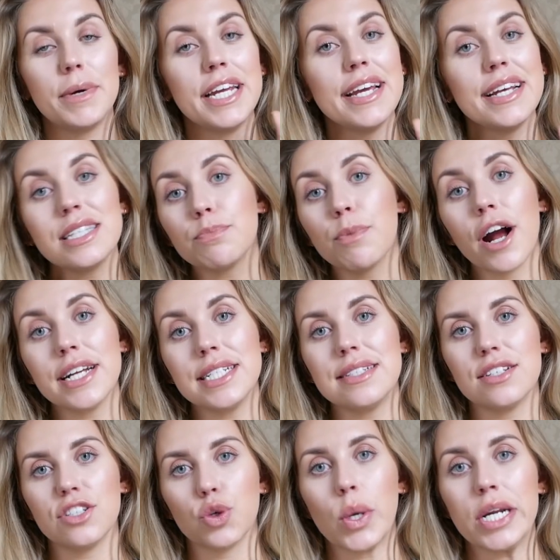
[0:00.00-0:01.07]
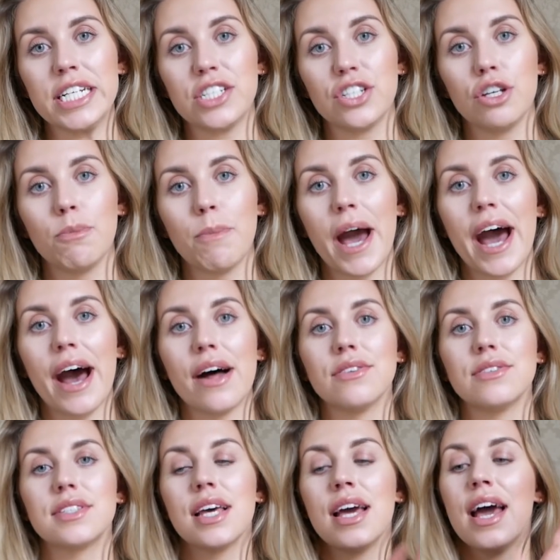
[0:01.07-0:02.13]
but it is priced at £22.
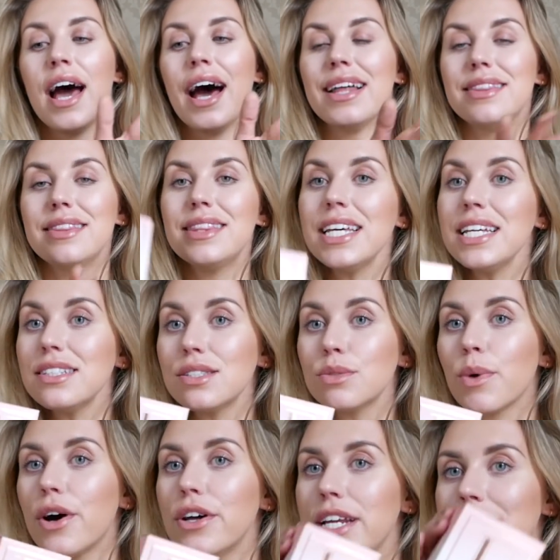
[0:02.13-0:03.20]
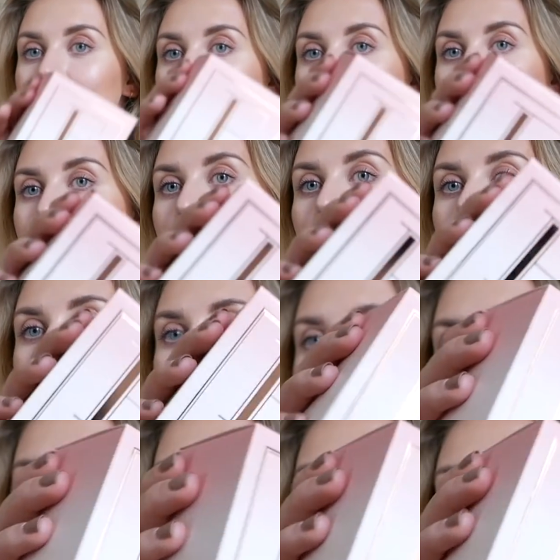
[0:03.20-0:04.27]
And this one in Home
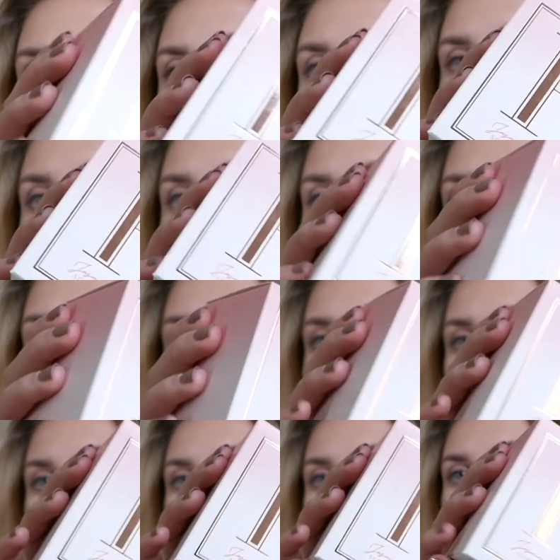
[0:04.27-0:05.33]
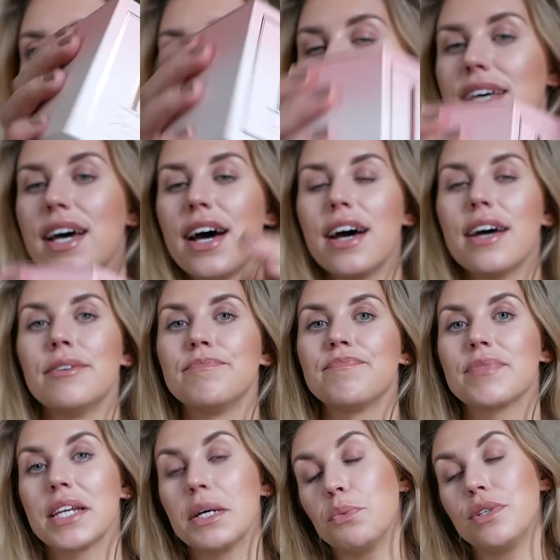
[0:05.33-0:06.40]
Bargains with the rose gold letter
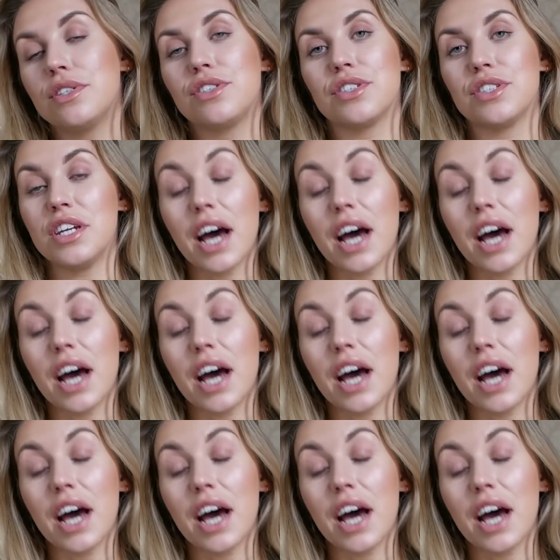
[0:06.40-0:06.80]
was just